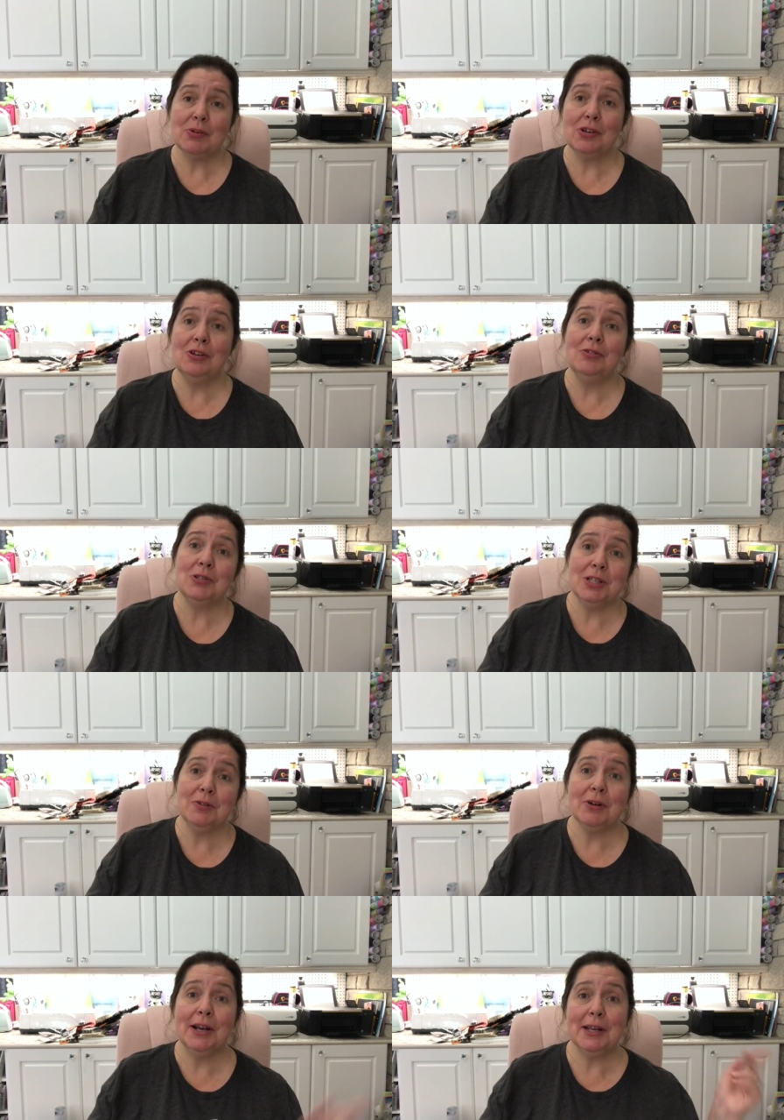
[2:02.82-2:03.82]
we're
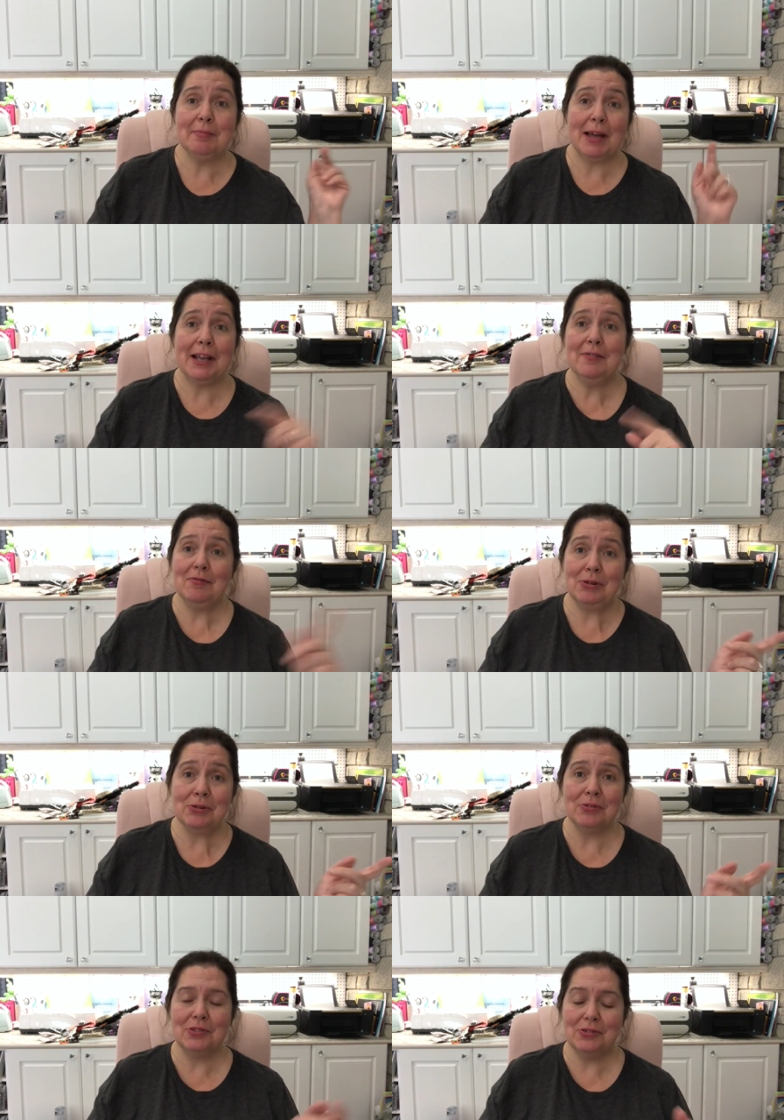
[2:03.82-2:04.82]
usually running back and
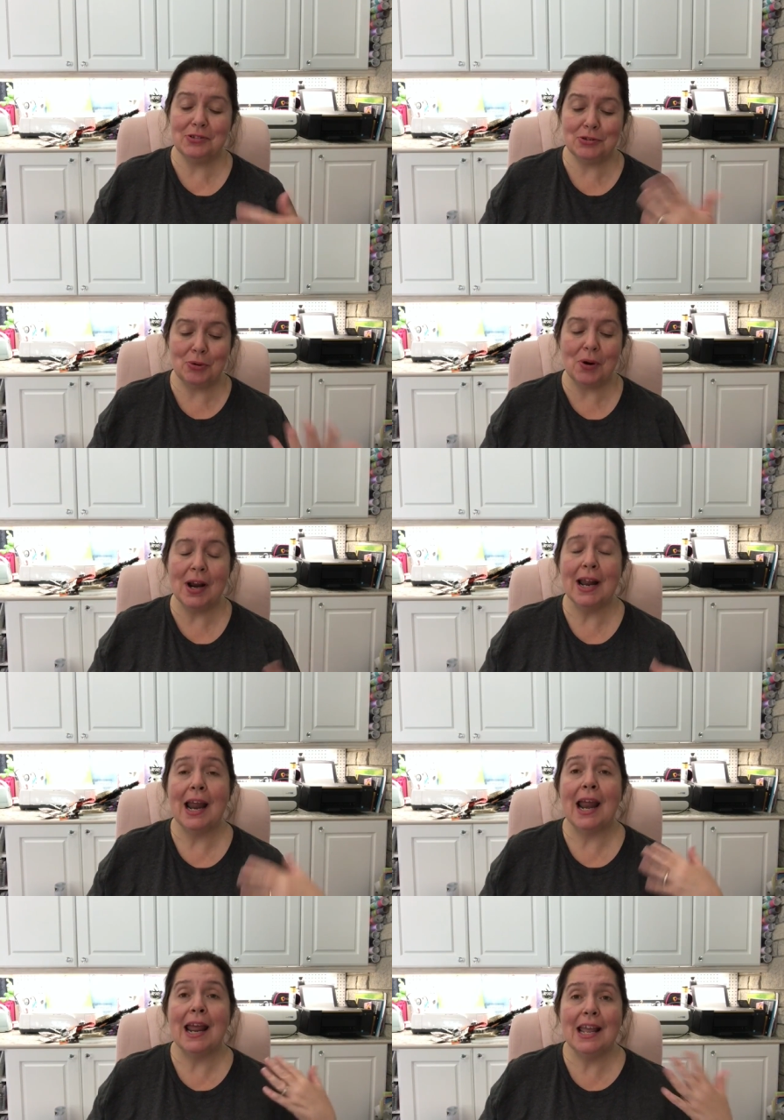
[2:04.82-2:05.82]
forth to the door,
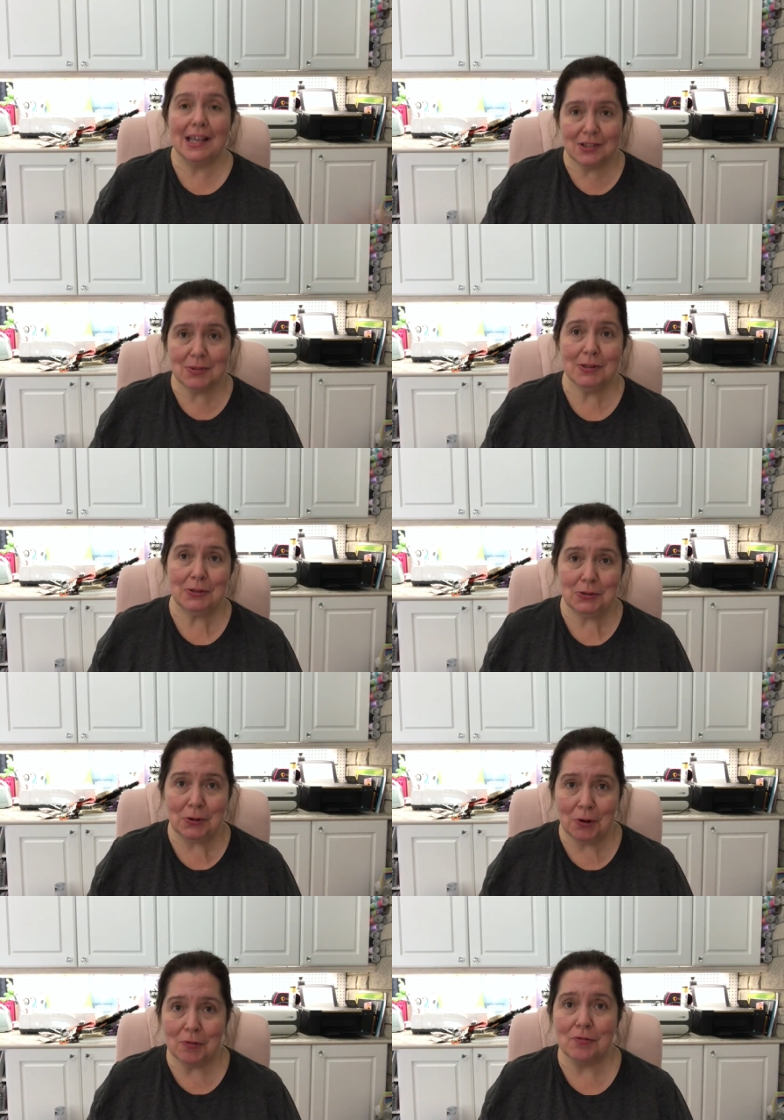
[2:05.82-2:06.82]
answering the
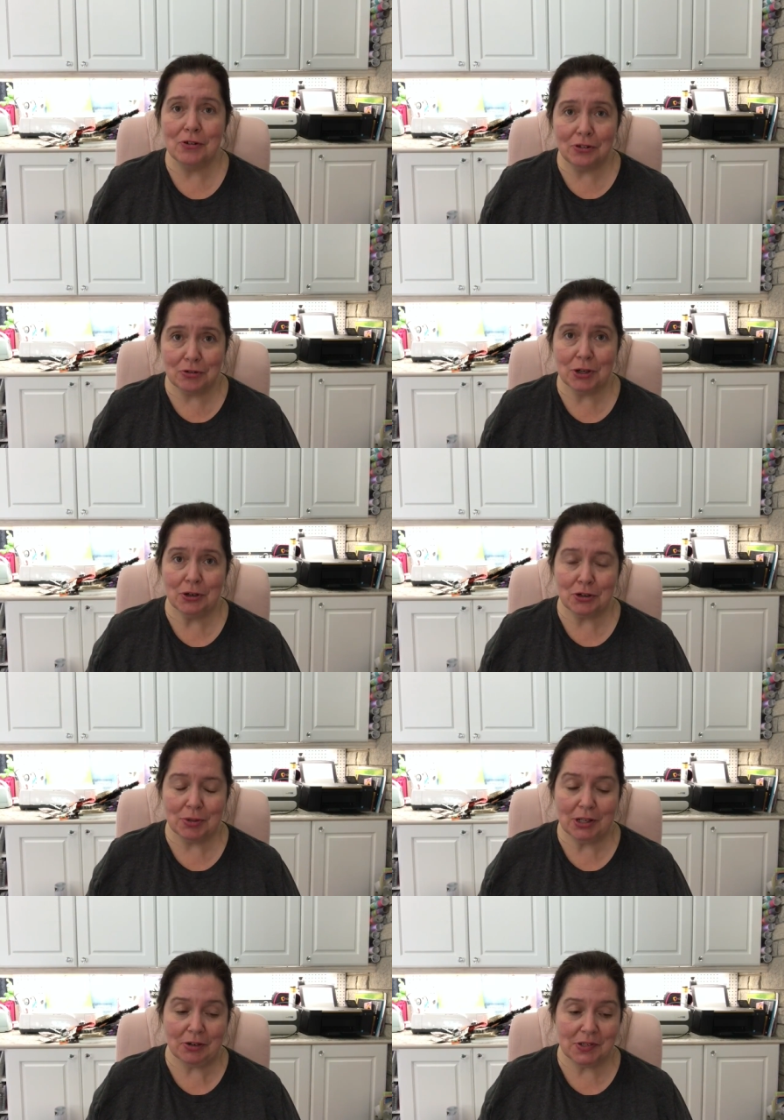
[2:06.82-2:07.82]
door for the
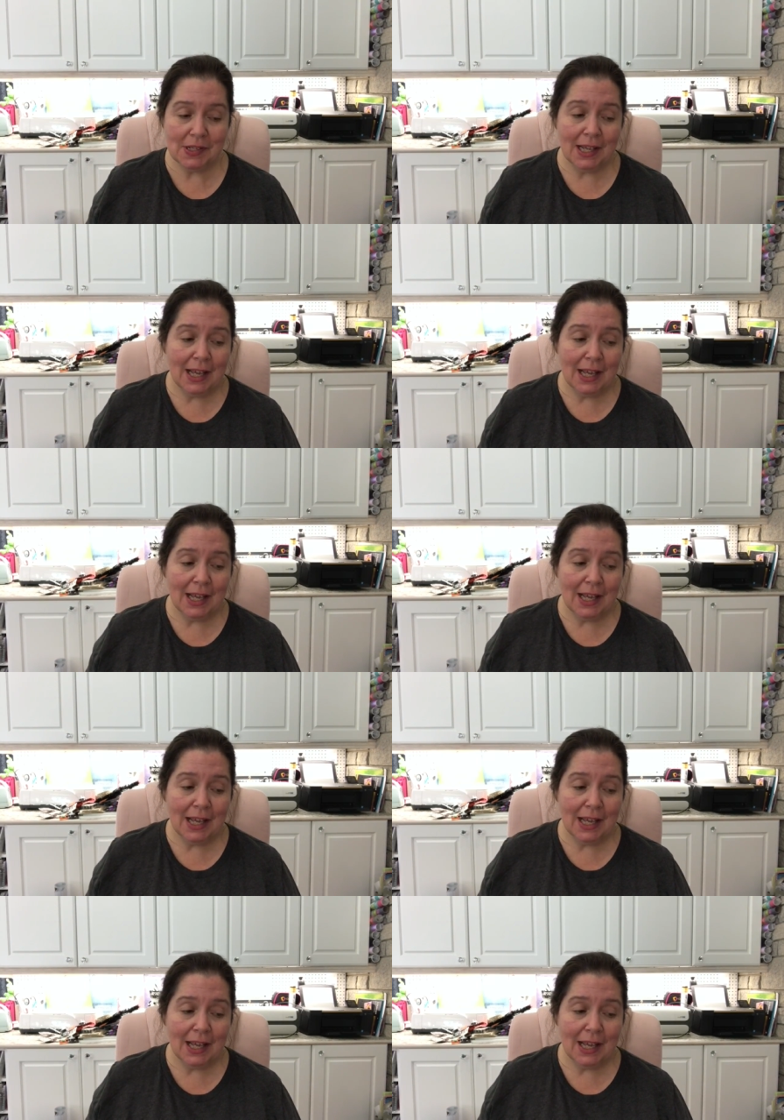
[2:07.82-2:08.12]
trick-or-treaters.